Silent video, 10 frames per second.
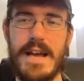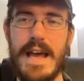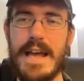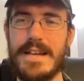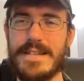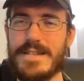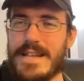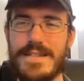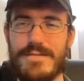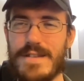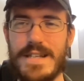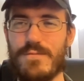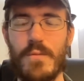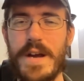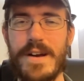And
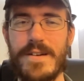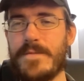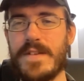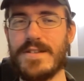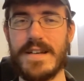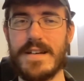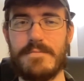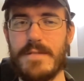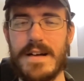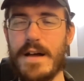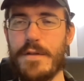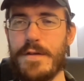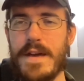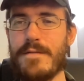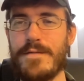it's weird. It's like a
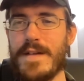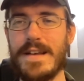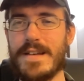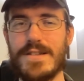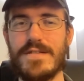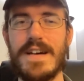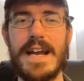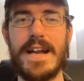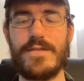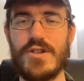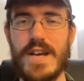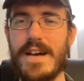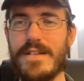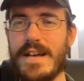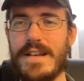thief, and he gets let out of
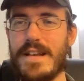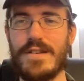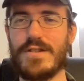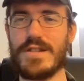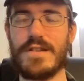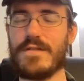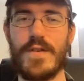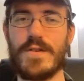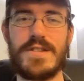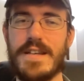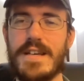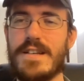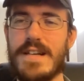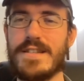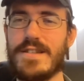jail, and then the first thing he
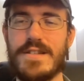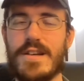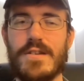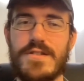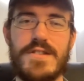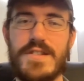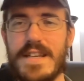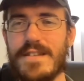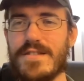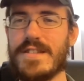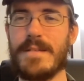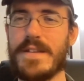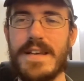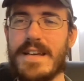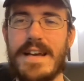does is he goes and steals
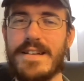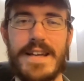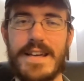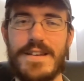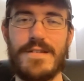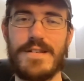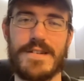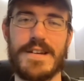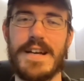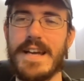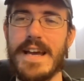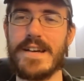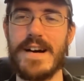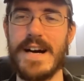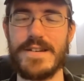something, and you're gonna get
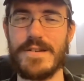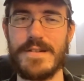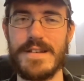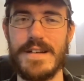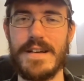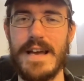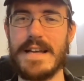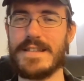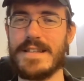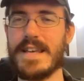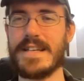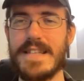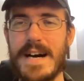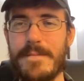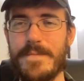caught, dude. The gig's
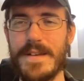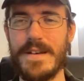up.